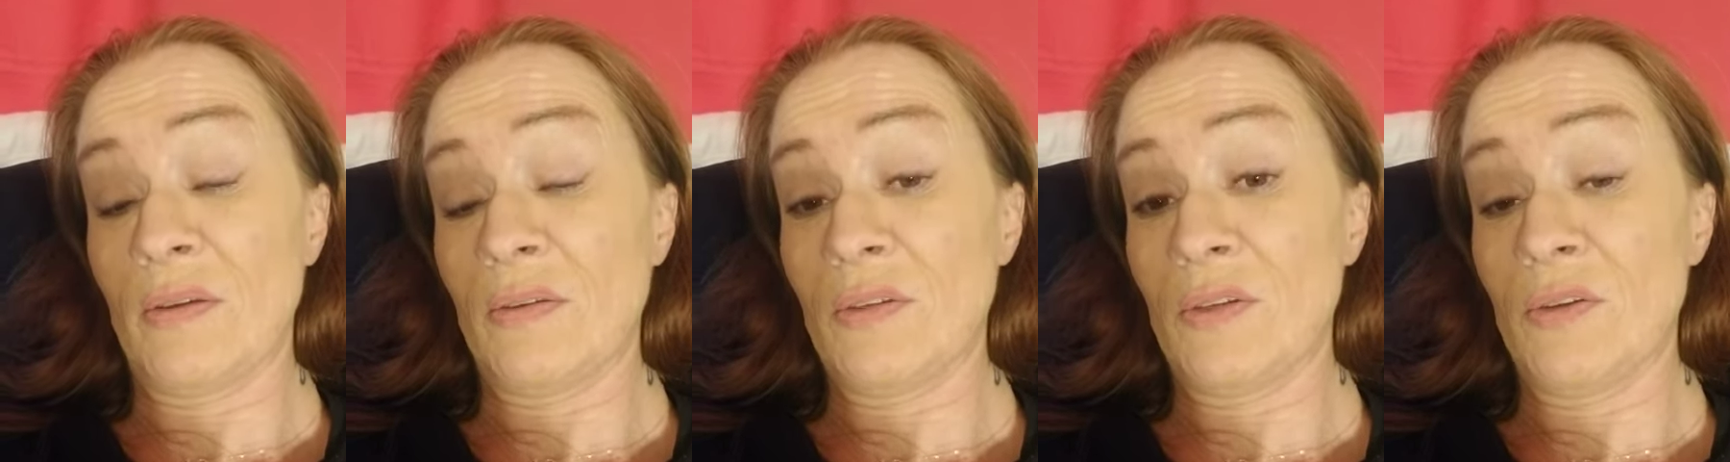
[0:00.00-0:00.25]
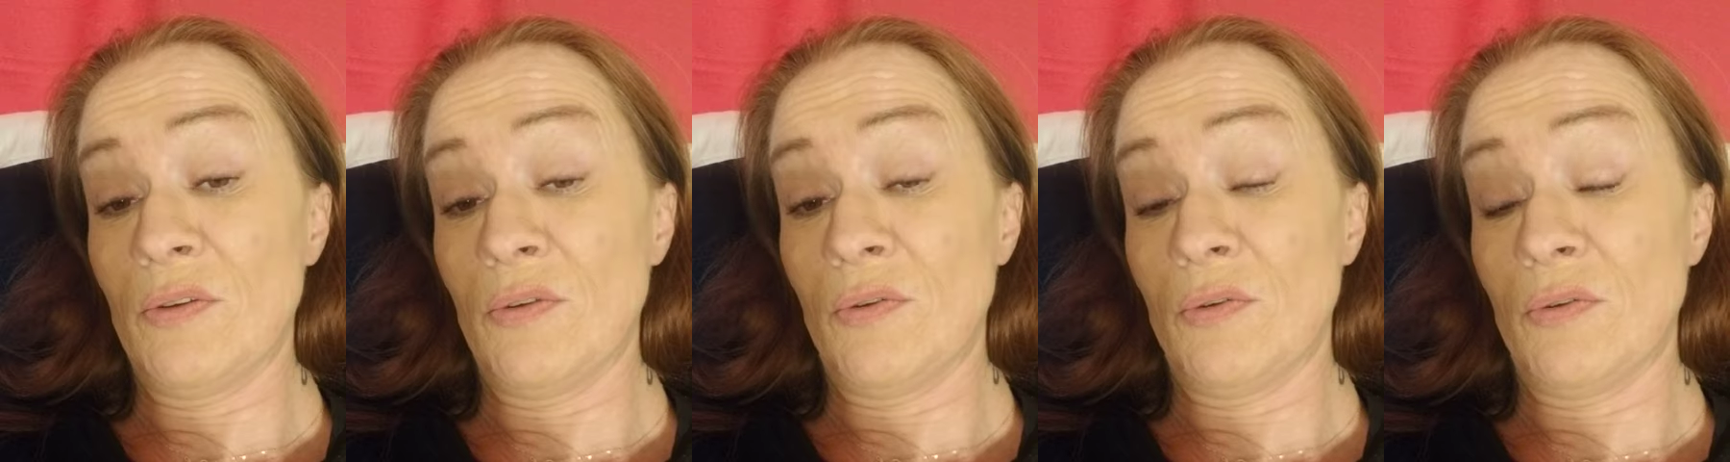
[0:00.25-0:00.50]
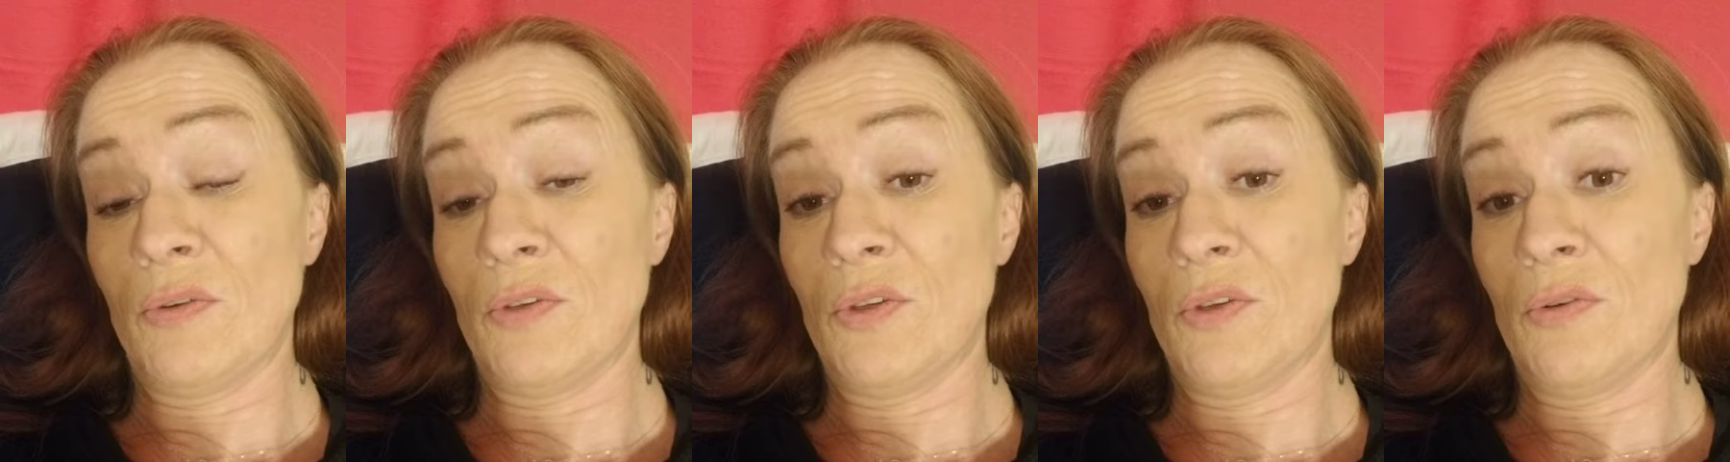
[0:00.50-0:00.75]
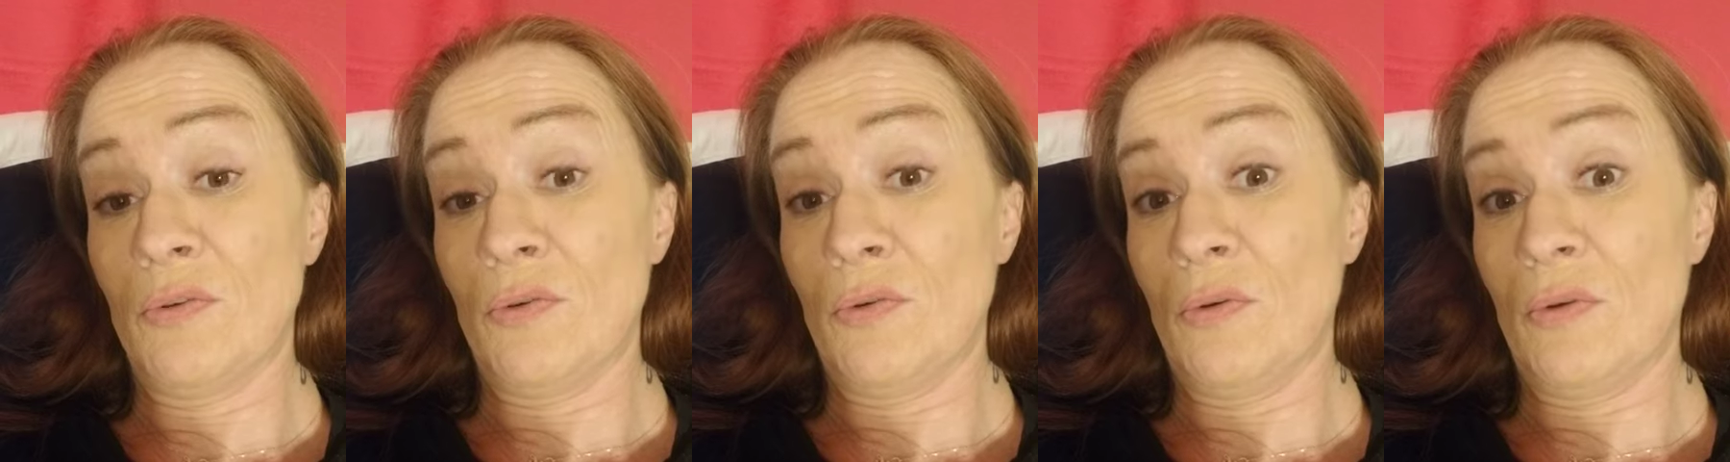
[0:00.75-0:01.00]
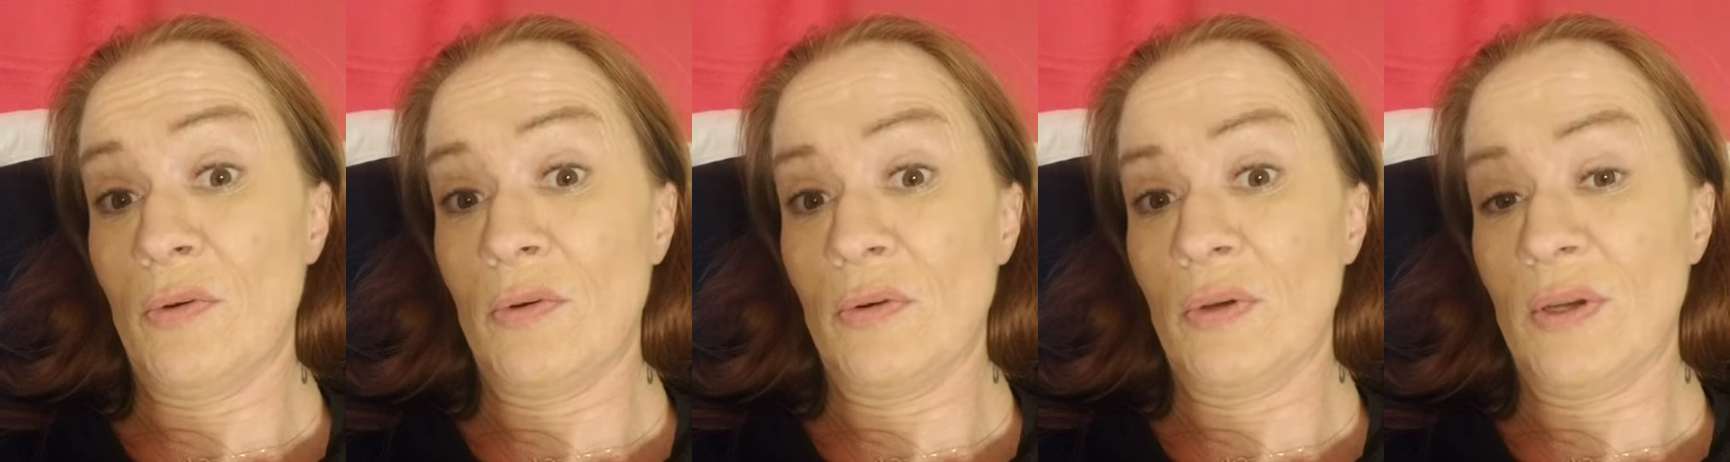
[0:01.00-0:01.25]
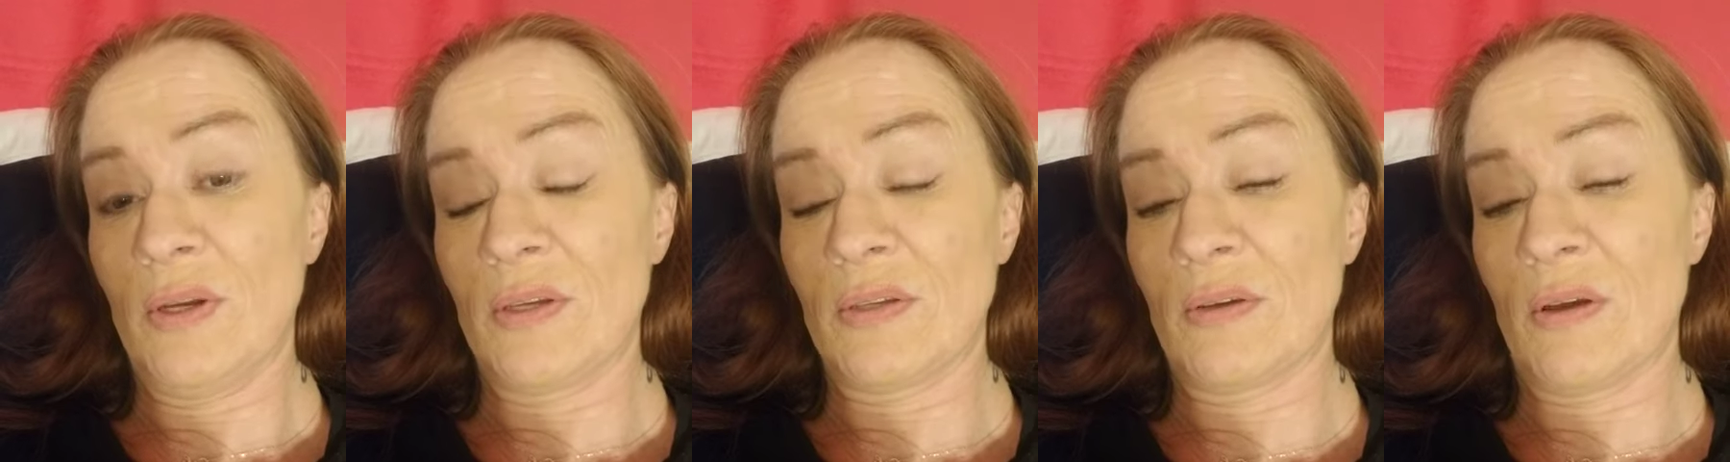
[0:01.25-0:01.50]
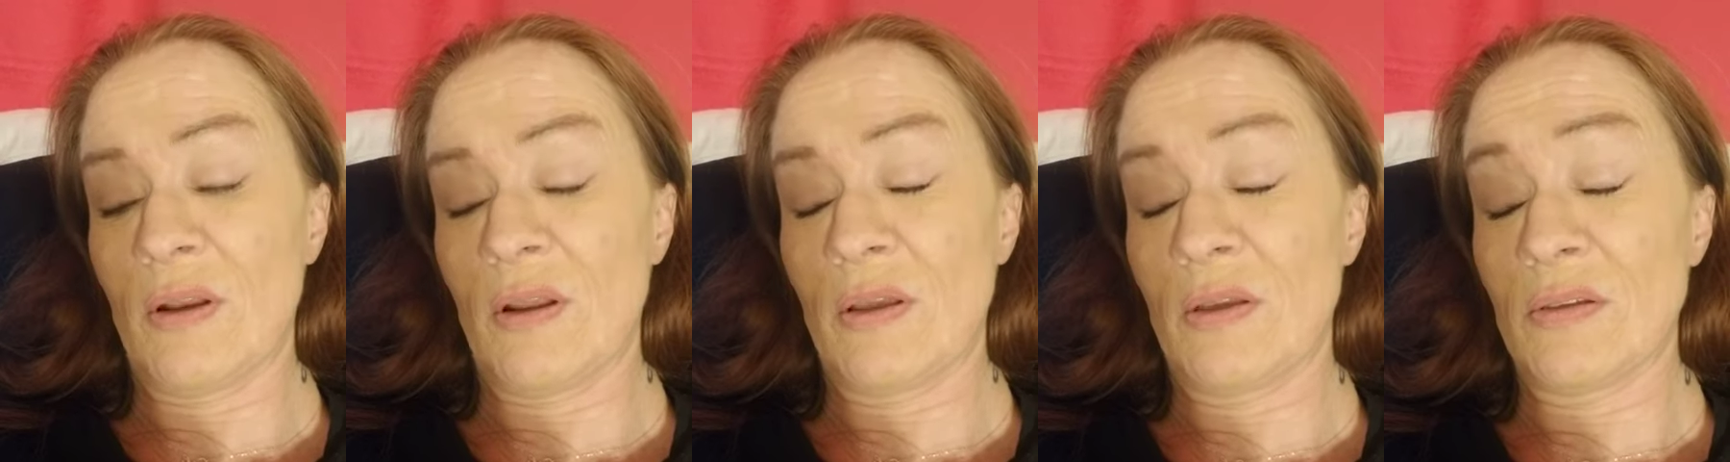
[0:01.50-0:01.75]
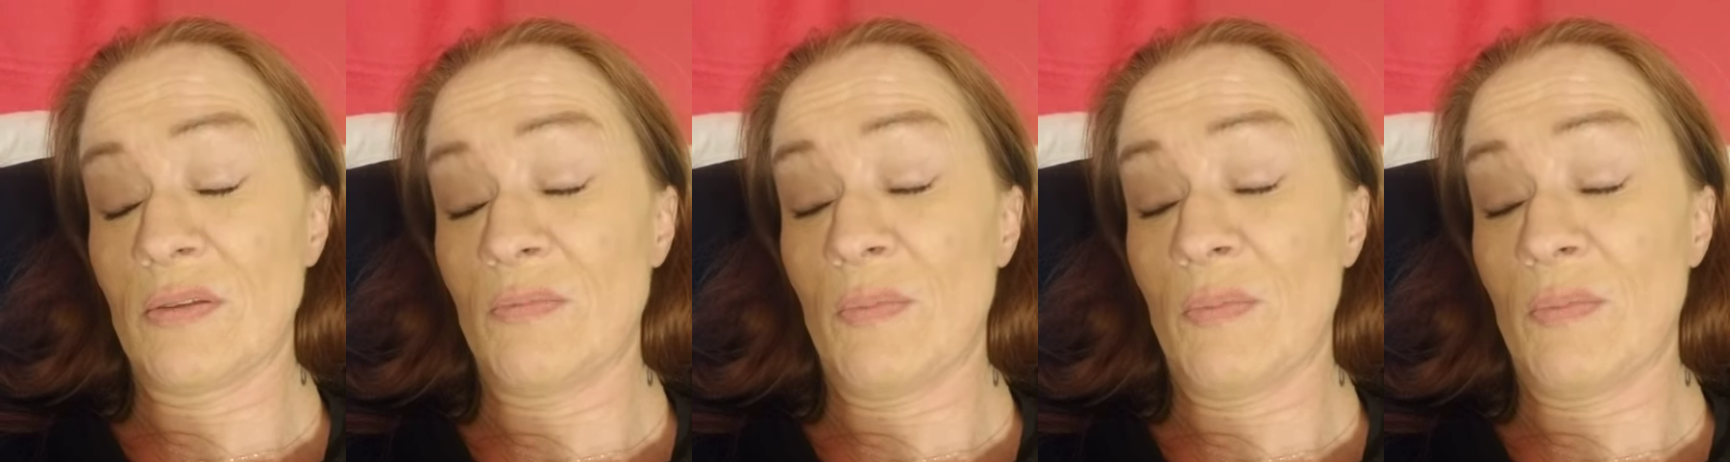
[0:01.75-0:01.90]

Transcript: too, too excited because